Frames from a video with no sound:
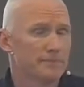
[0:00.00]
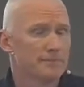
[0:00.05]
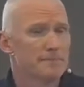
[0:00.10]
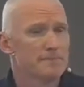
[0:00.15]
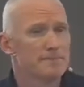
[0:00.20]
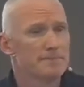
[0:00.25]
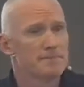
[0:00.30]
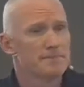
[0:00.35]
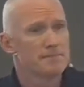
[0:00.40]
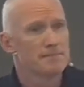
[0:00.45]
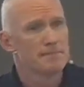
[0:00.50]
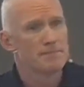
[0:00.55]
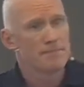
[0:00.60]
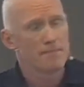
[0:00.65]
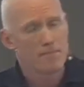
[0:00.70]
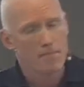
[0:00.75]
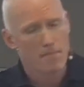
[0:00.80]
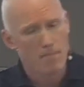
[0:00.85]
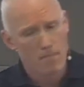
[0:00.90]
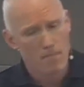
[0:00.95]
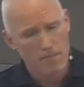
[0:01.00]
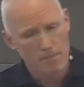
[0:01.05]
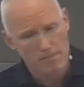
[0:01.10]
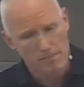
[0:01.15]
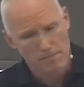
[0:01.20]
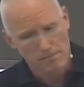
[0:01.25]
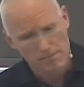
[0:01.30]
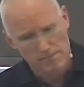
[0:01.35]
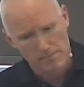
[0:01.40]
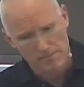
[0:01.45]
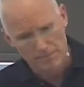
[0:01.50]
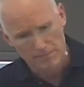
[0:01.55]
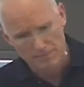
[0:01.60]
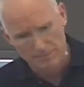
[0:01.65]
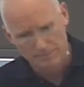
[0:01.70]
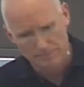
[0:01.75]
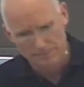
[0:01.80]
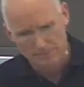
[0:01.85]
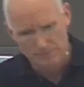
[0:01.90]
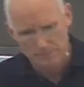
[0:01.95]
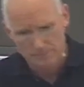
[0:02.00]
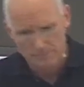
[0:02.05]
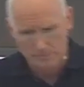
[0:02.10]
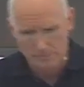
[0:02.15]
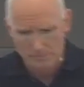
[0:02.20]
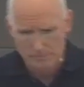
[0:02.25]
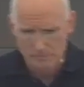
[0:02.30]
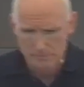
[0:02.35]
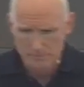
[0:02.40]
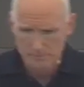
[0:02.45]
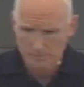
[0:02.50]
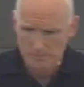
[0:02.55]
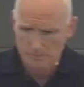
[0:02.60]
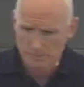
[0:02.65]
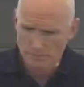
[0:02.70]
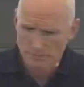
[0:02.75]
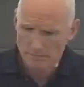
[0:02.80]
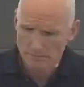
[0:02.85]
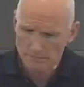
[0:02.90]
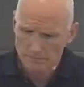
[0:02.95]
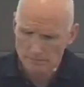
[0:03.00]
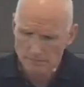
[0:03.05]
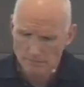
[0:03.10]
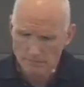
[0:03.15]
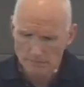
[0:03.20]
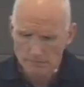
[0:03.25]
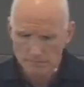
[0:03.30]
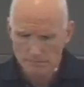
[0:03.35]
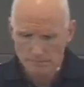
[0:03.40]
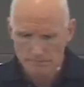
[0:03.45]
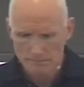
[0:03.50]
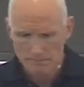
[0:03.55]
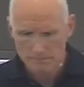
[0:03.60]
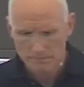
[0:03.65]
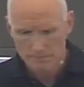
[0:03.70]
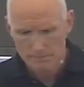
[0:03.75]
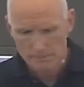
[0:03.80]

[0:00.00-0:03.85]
No one is speaking in this clip.